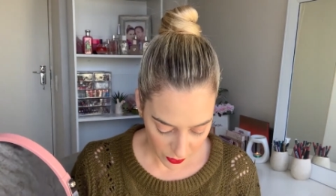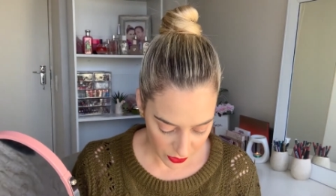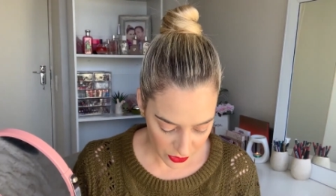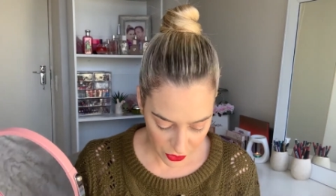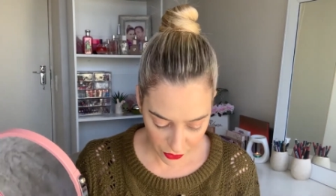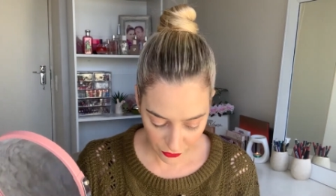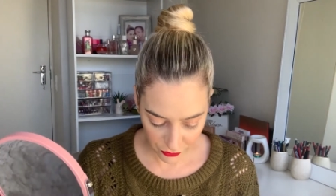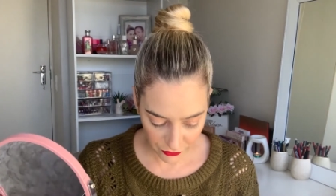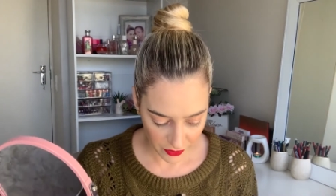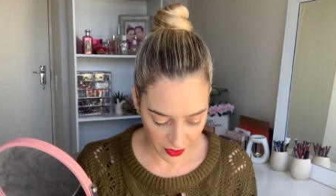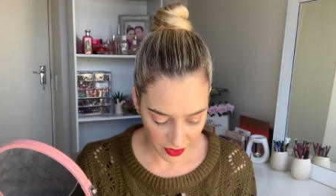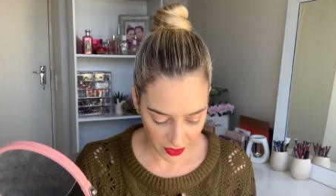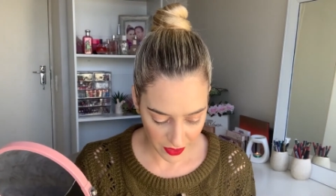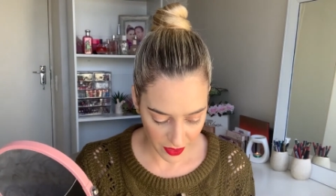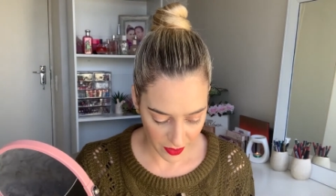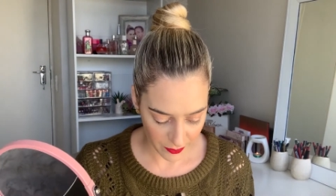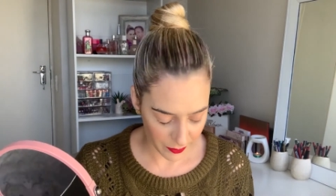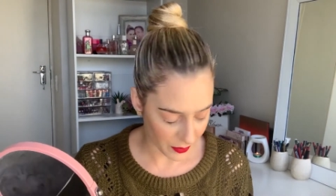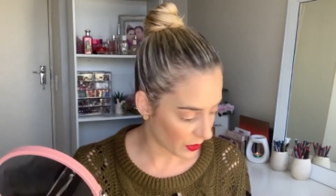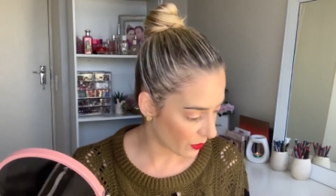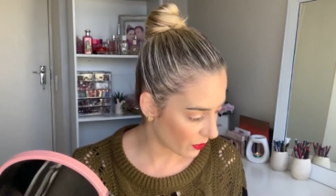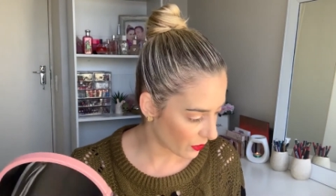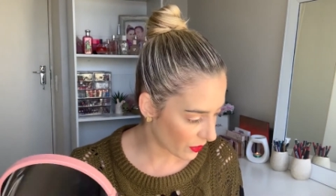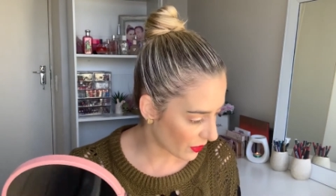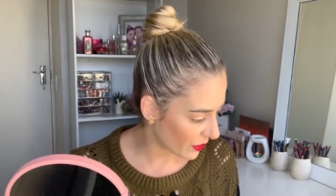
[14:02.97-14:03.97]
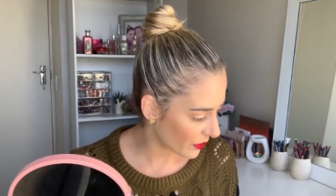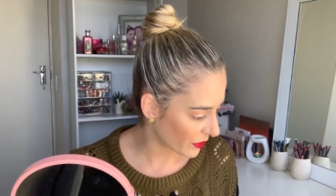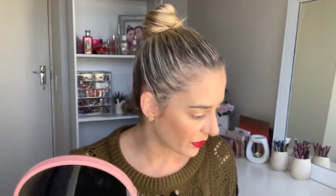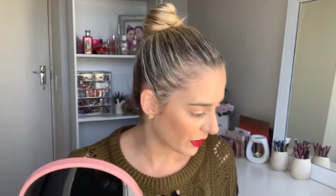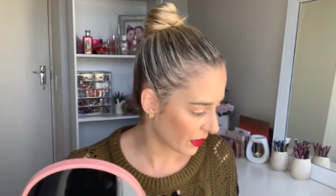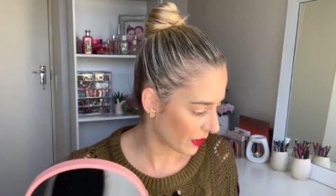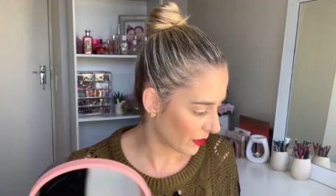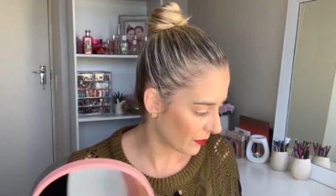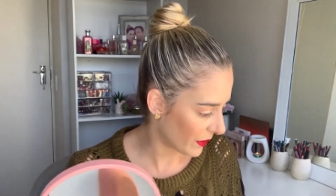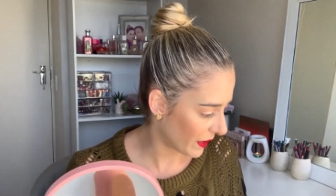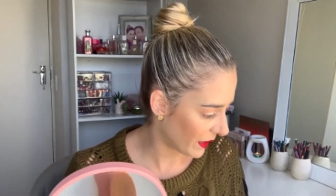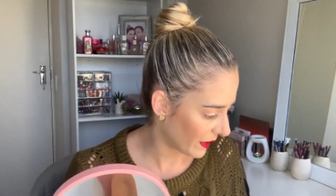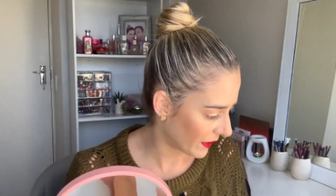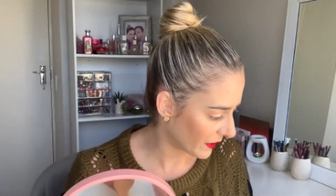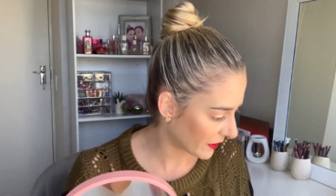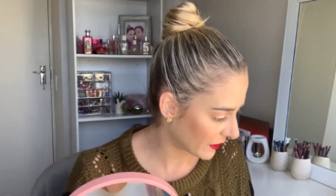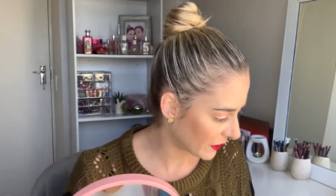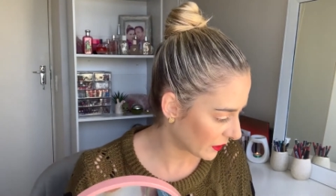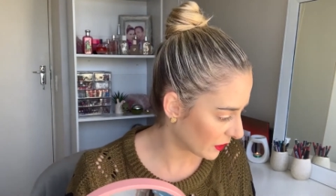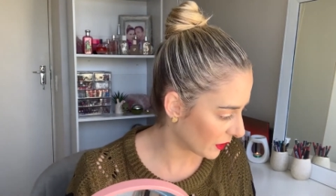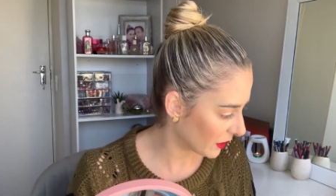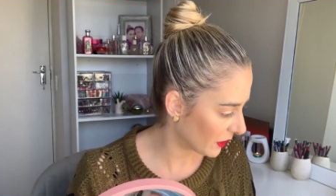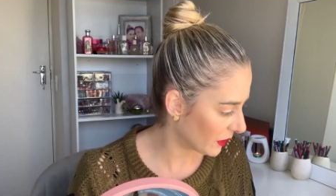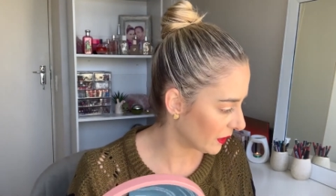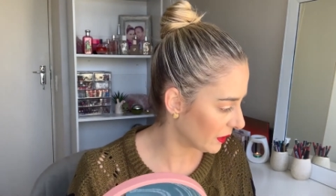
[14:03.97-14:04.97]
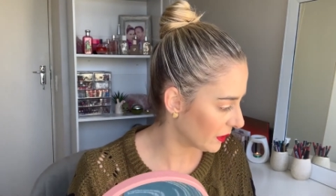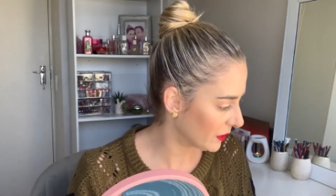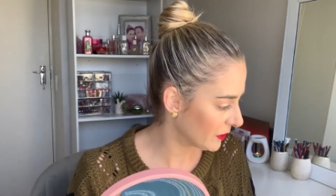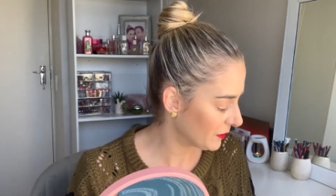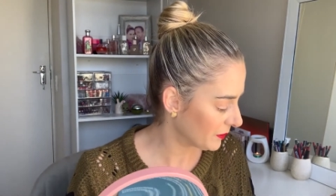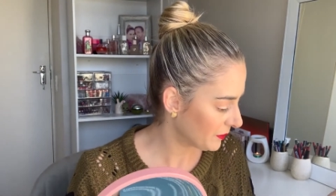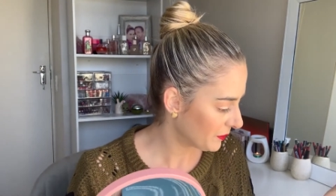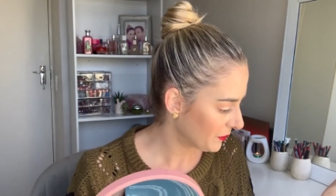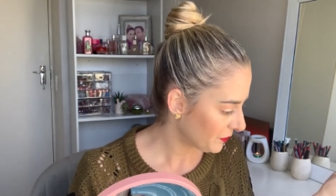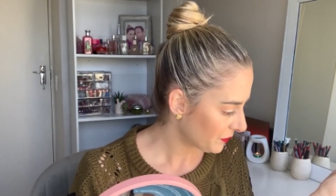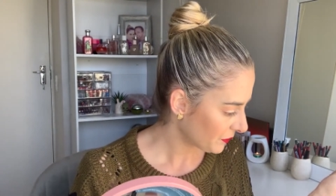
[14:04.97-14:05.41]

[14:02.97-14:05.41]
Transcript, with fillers: Once you fuck up, you can't go back. So...